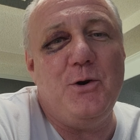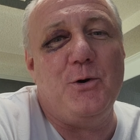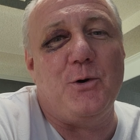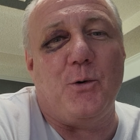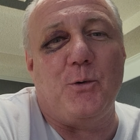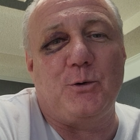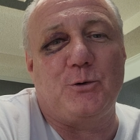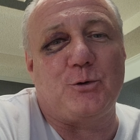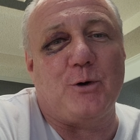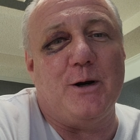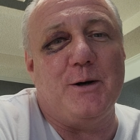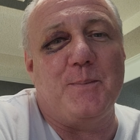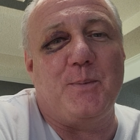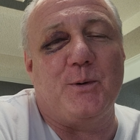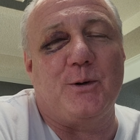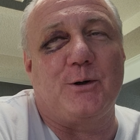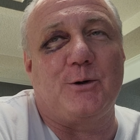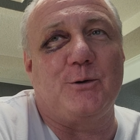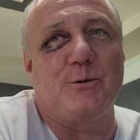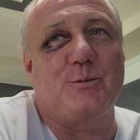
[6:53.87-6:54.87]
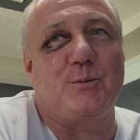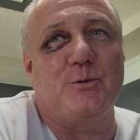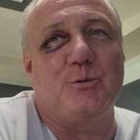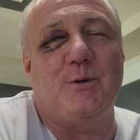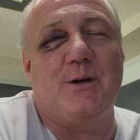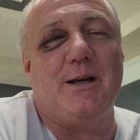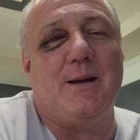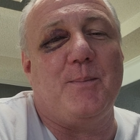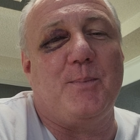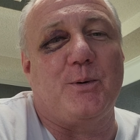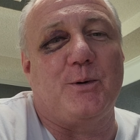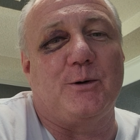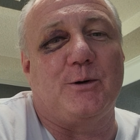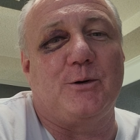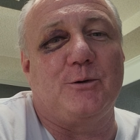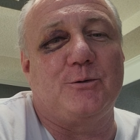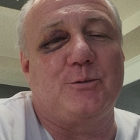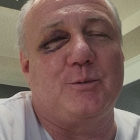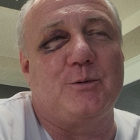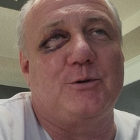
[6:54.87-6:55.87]
you know, we're trying to put a Christmas, we can't put a
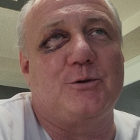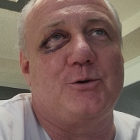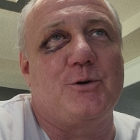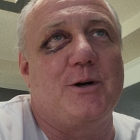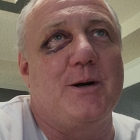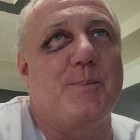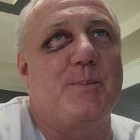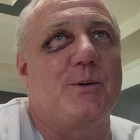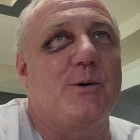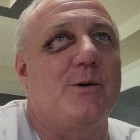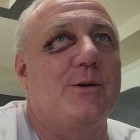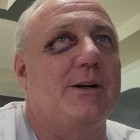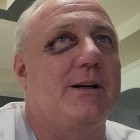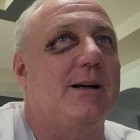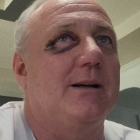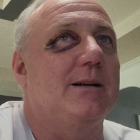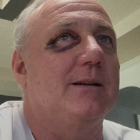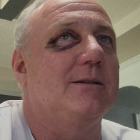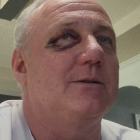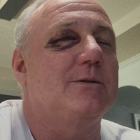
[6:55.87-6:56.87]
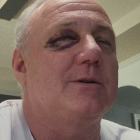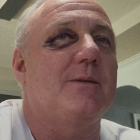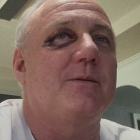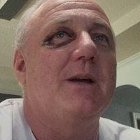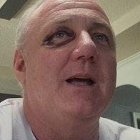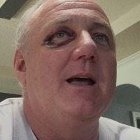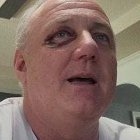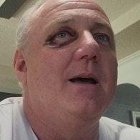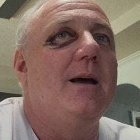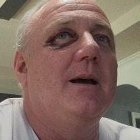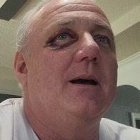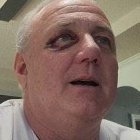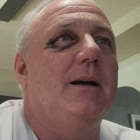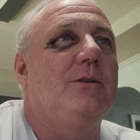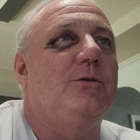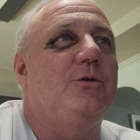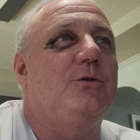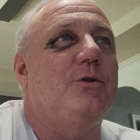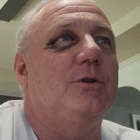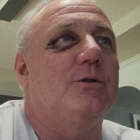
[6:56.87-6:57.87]
Christmas tree up and all that kind of stuff.
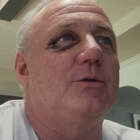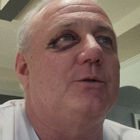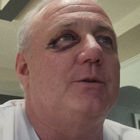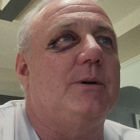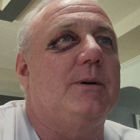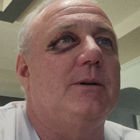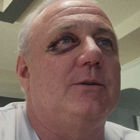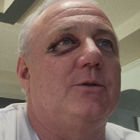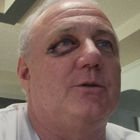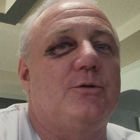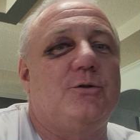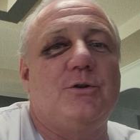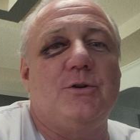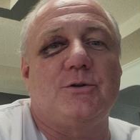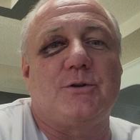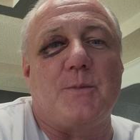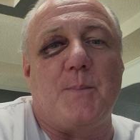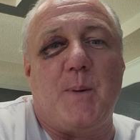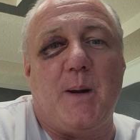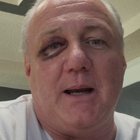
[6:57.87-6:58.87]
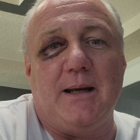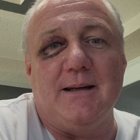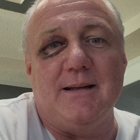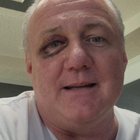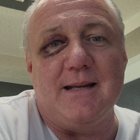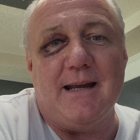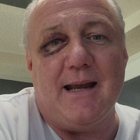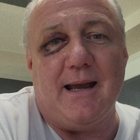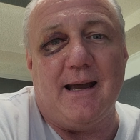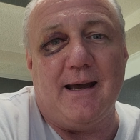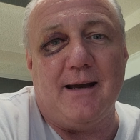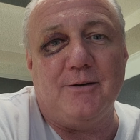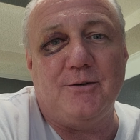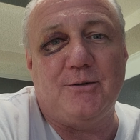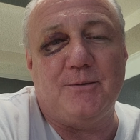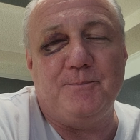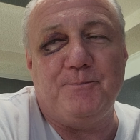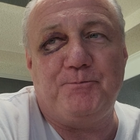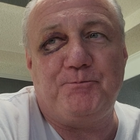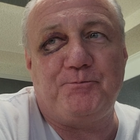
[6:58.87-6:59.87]
It's just, it's, it's just a pain in the
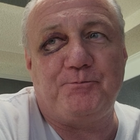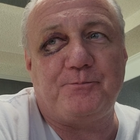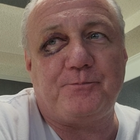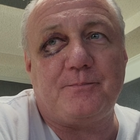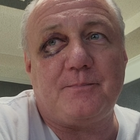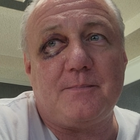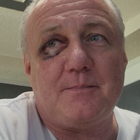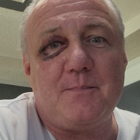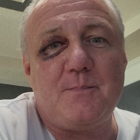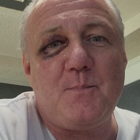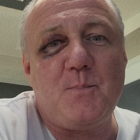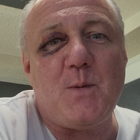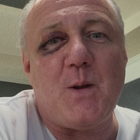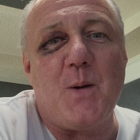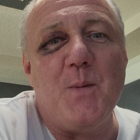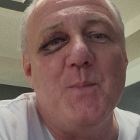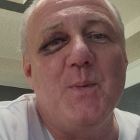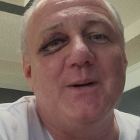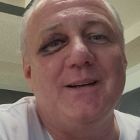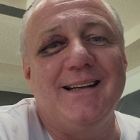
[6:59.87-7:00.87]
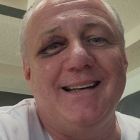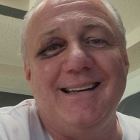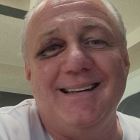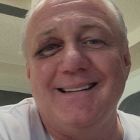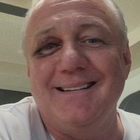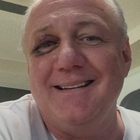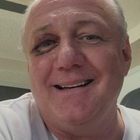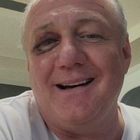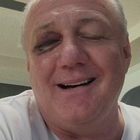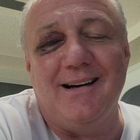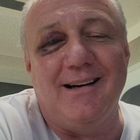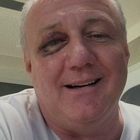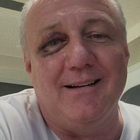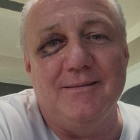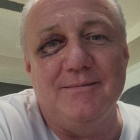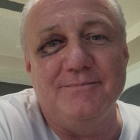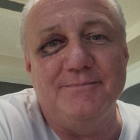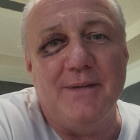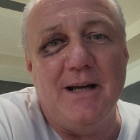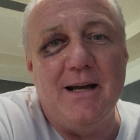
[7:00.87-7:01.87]
ass. But again, uh,
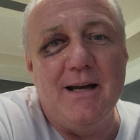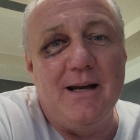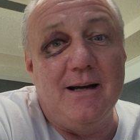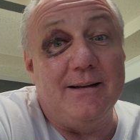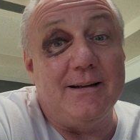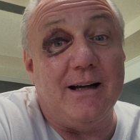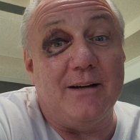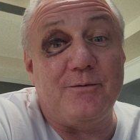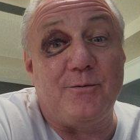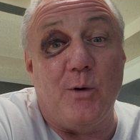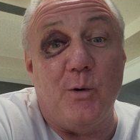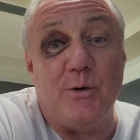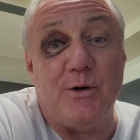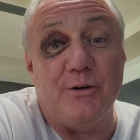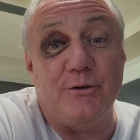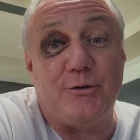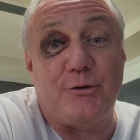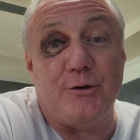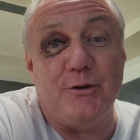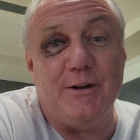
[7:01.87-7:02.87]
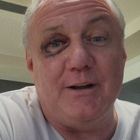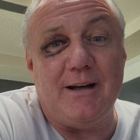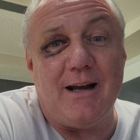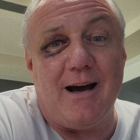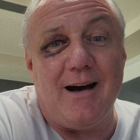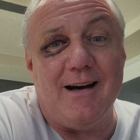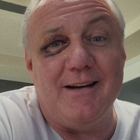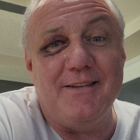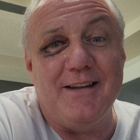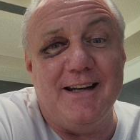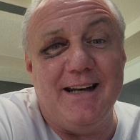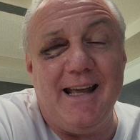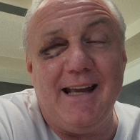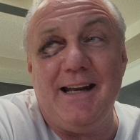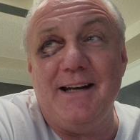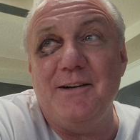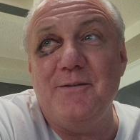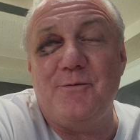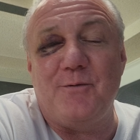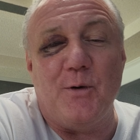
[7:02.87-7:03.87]
um, not focusing on the
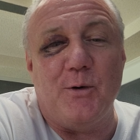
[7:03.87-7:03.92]
negative,